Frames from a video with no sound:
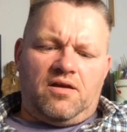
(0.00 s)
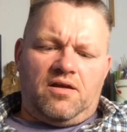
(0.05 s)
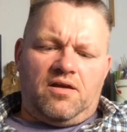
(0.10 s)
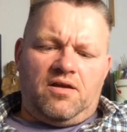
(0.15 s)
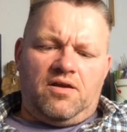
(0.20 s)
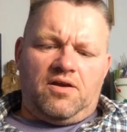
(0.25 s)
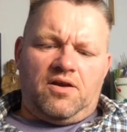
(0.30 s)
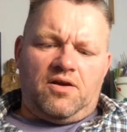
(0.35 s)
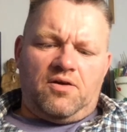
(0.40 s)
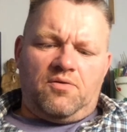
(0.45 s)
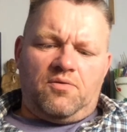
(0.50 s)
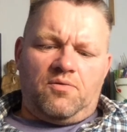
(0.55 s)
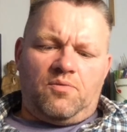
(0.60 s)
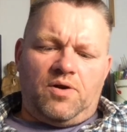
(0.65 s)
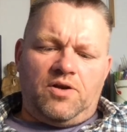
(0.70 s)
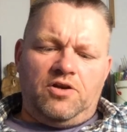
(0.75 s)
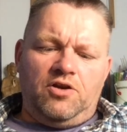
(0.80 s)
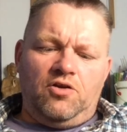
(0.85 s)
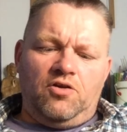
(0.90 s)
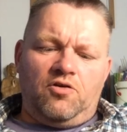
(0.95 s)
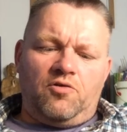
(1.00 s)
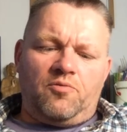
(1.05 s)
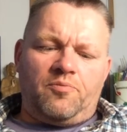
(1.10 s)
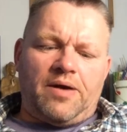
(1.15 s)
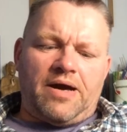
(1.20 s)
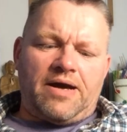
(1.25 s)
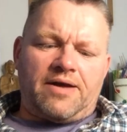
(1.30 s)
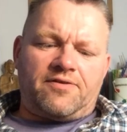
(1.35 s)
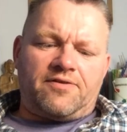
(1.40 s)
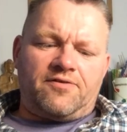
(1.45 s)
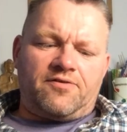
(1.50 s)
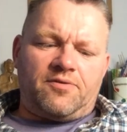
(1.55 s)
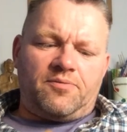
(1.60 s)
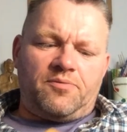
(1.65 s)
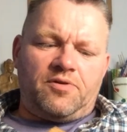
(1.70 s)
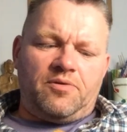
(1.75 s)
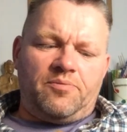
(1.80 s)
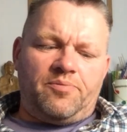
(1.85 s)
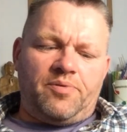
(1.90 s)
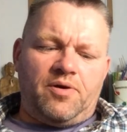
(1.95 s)
you know, when you look back to some
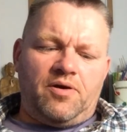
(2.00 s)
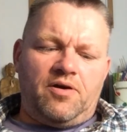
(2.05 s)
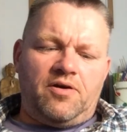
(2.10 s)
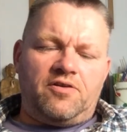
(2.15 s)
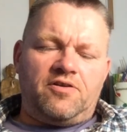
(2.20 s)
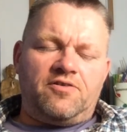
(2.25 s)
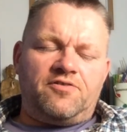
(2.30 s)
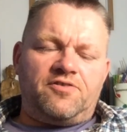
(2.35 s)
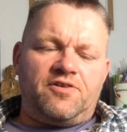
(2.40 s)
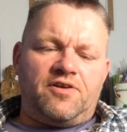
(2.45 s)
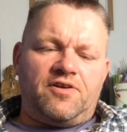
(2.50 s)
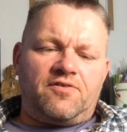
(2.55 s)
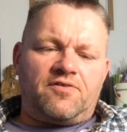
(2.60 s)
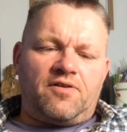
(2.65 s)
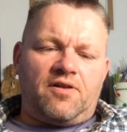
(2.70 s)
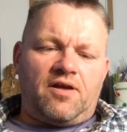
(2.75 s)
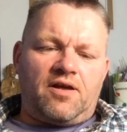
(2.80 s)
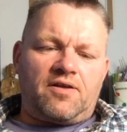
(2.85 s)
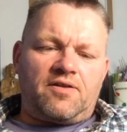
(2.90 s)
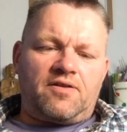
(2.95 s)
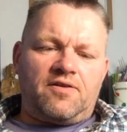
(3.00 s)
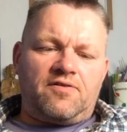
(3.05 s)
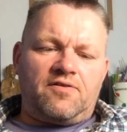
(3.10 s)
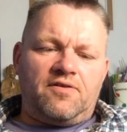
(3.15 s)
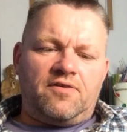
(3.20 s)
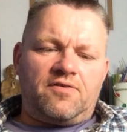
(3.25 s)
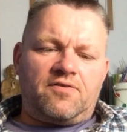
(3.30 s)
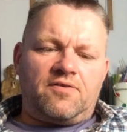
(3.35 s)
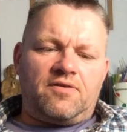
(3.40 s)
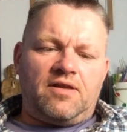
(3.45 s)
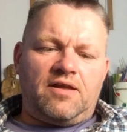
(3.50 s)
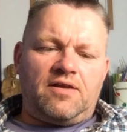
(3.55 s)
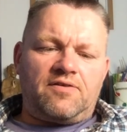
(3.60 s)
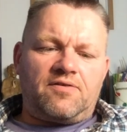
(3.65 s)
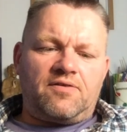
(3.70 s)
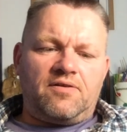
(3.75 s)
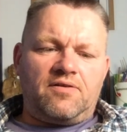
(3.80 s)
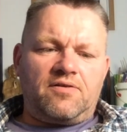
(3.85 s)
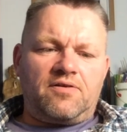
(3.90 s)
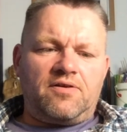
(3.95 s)
of the birdages, like this is,
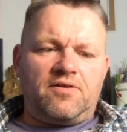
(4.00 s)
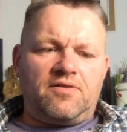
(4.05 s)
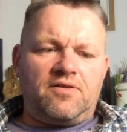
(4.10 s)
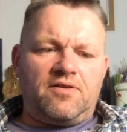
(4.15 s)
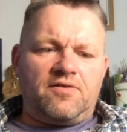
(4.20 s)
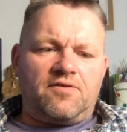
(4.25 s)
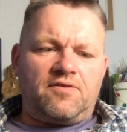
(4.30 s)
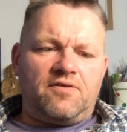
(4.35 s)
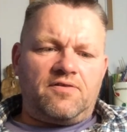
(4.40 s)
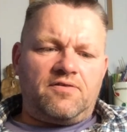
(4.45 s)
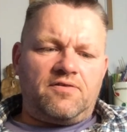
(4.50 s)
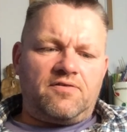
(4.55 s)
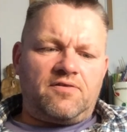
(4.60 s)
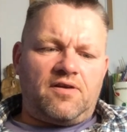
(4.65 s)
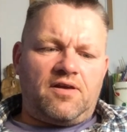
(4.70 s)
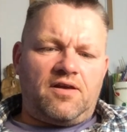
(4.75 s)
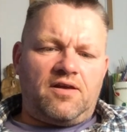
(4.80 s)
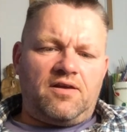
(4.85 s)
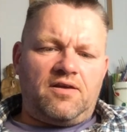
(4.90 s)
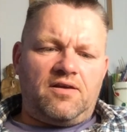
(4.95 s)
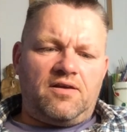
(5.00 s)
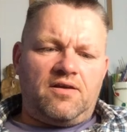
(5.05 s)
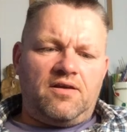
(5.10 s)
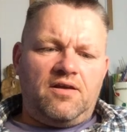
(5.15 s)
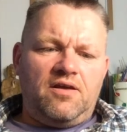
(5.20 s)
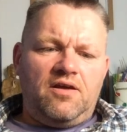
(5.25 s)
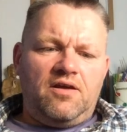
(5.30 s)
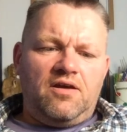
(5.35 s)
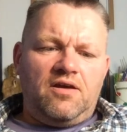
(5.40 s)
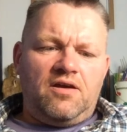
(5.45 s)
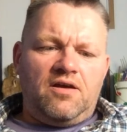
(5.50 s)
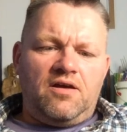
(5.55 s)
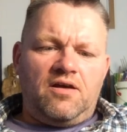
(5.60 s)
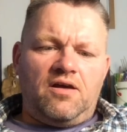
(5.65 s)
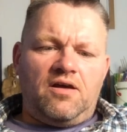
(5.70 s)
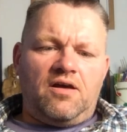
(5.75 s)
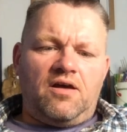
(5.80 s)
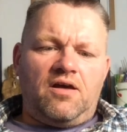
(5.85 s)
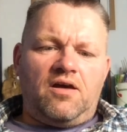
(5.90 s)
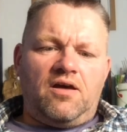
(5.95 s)
let's look at this. This is an
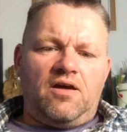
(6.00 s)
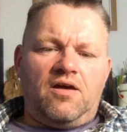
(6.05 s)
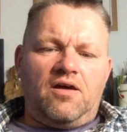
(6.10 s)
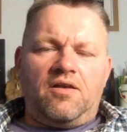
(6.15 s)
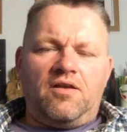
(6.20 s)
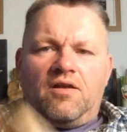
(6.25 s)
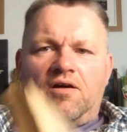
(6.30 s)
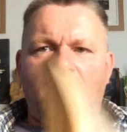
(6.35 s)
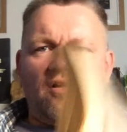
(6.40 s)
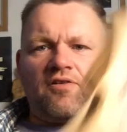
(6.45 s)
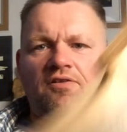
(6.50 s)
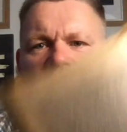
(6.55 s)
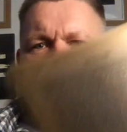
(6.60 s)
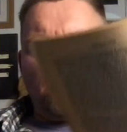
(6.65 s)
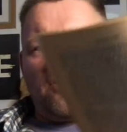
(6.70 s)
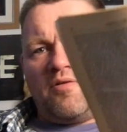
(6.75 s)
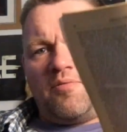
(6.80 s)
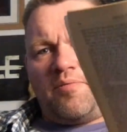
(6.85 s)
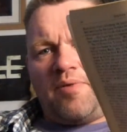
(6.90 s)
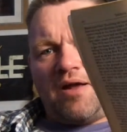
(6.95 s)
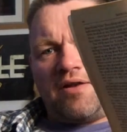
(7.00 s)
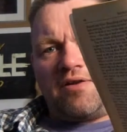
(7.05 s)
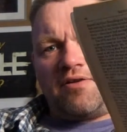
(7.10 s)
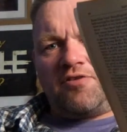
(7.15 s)
article about a